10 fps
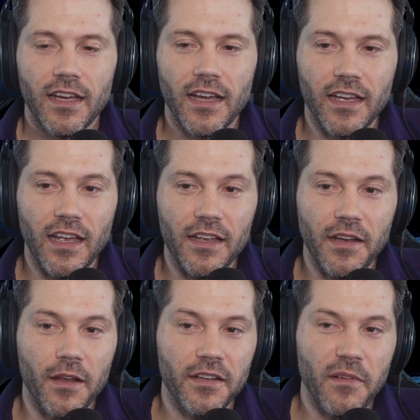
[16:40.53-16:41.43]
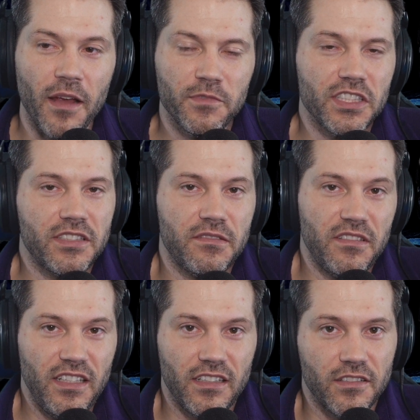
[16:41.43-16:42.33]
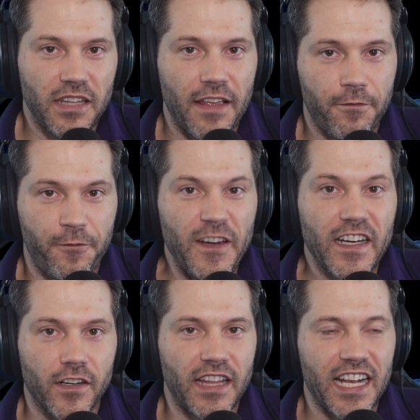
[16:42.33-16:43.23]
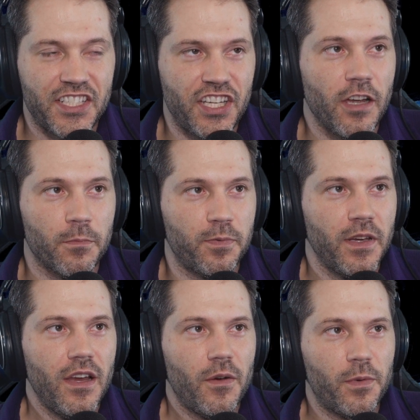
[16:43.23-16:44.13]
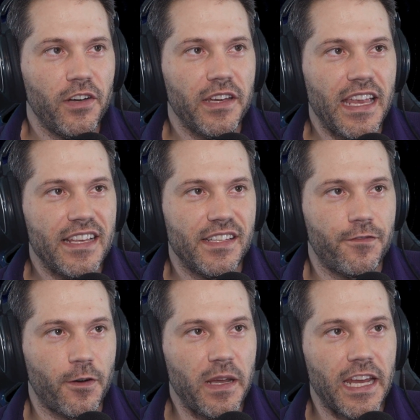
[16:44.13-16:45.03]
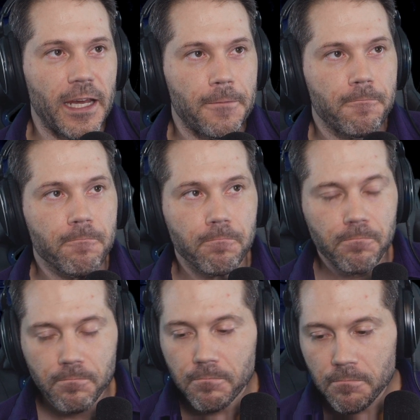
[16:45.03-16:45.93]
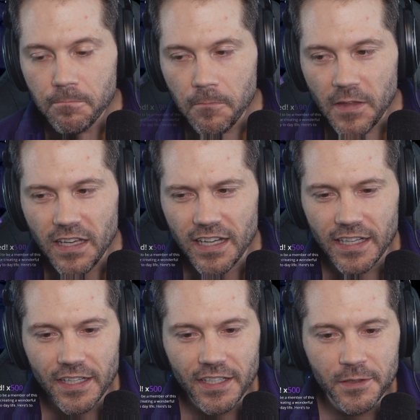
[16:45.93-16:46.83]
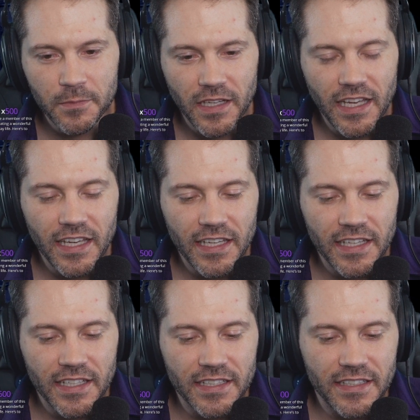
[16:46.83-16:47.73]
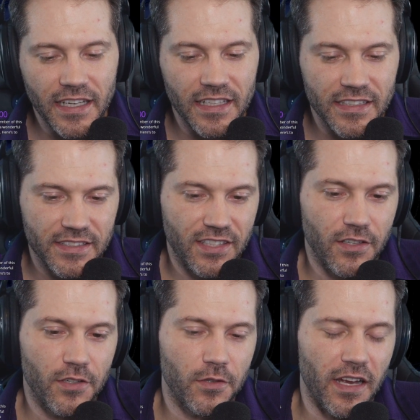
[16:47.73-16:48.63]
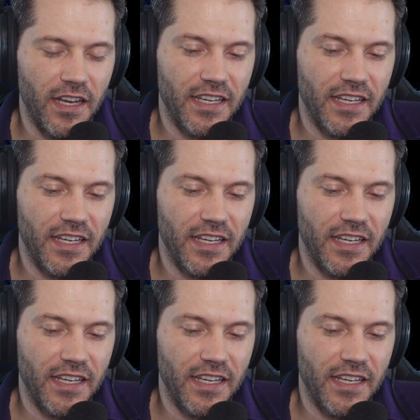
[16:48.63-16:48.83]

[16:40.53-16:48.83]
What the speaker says: I'm just, that fear, that jump, really isn't for me. And so